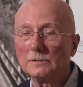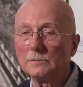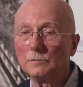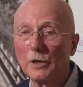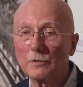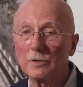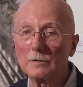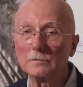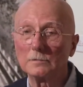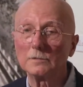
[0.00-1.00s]
both
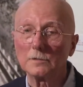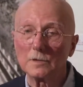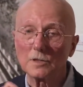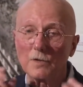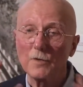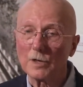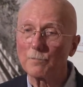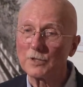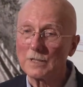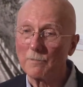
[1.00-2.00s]
severe
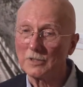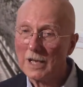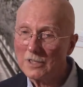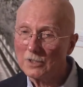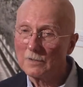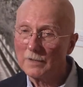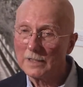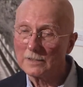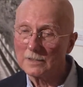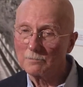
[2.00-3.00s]
precipitation
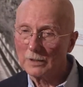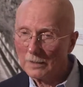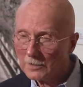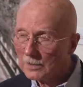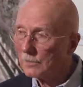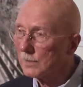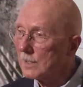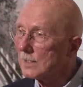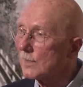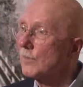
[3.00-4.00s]
events, but also
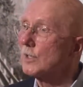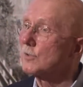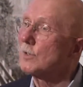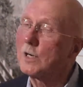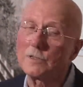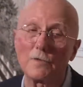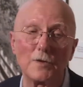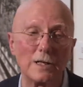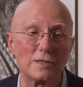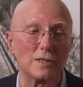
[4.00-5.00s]
the severe drought
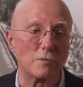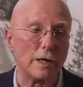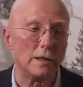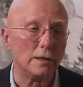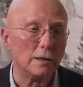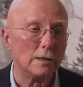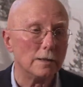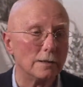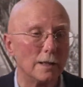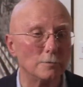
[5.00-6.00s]
effects as well,
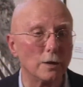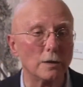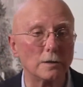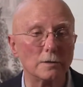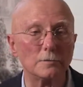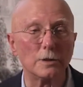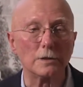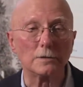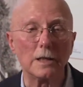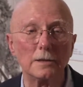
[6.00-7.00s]
that we're,
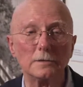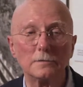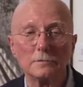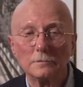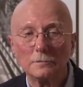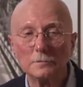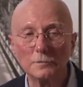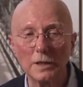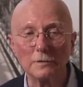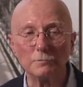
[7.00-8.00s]
we're uh,
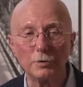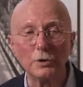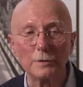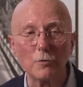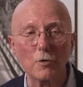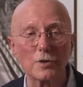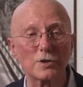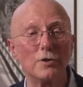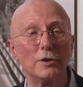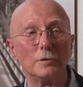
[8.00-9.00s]
pulling more
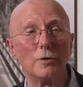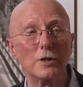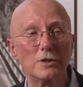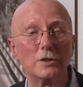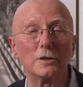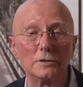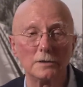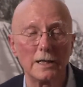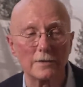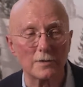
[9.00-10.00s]
soil moisture
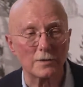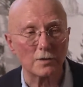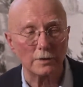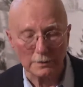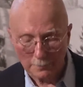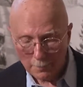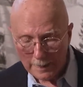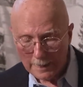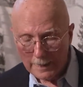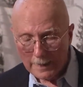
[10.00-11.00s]
out of the soil.
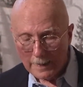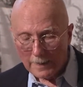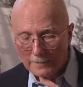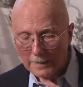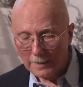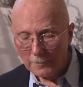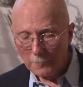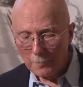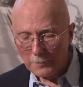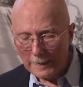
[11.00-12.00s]
So
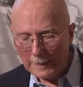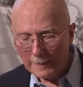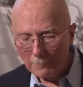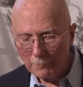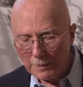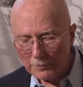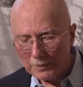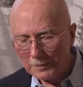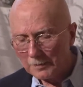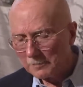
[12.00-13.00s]
uh,
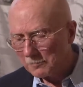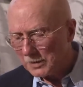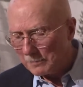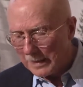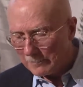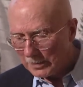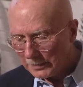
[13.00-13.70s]
people, sometimes you'll